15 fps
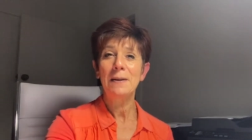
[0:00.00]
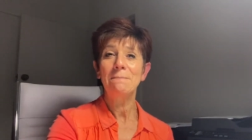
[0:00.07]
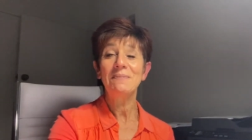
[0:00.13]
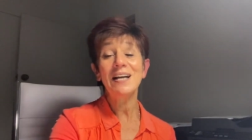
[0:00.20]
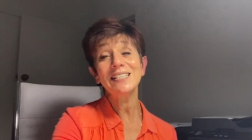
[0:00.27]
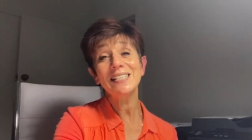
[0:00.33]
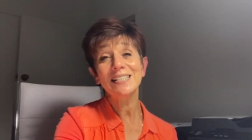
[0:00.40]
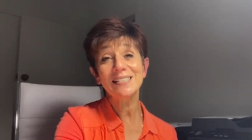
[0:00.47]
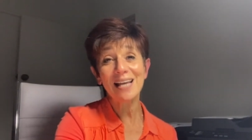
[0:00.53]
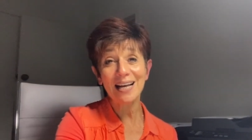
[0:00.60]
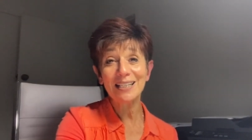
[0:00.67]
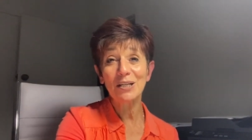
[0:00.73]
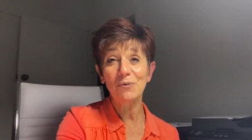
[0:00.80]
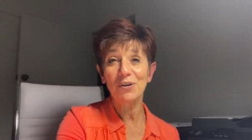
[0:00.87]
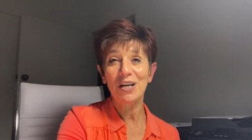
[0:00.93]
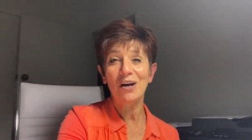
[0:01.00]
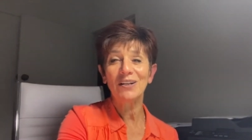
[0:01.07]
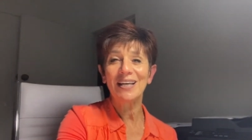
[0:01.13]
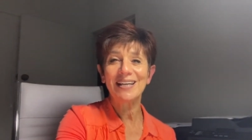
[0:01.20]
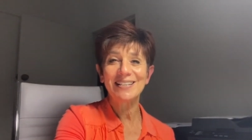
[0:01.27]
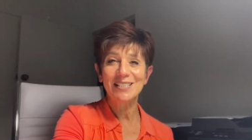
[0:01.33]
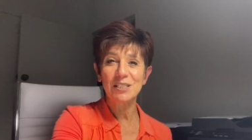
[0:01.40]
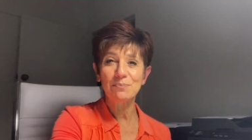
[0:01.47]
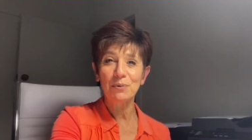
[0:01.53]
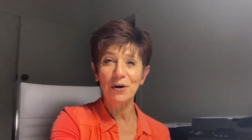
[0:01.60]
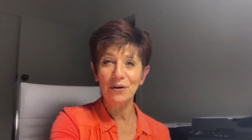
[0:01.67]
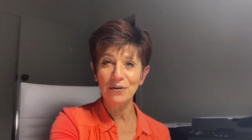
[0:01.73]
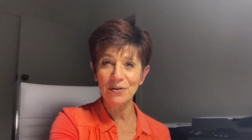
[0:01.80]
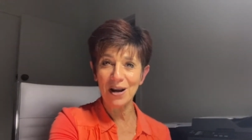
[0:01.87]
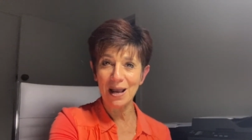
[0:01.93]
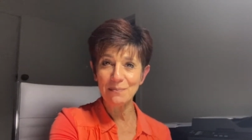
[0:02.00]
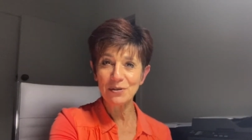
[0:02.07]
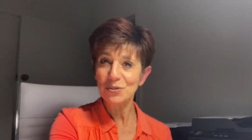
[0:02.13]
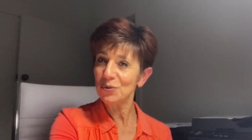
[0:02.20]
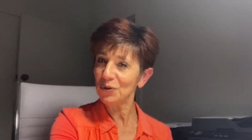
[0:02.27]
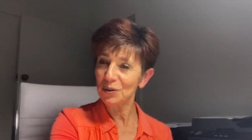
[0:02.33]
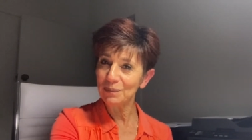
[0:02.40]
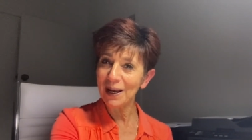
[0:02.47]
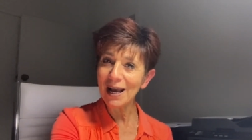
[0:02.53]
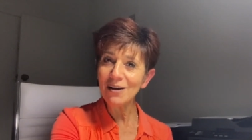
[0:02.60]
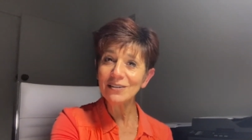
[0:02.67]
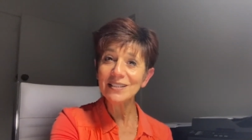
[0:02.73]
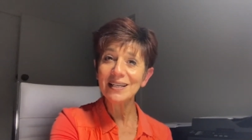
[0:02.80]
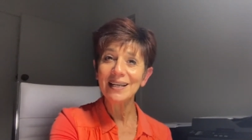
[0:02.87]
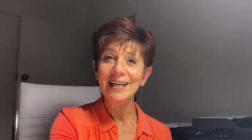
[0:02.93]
That's exactly what our latest program is all about.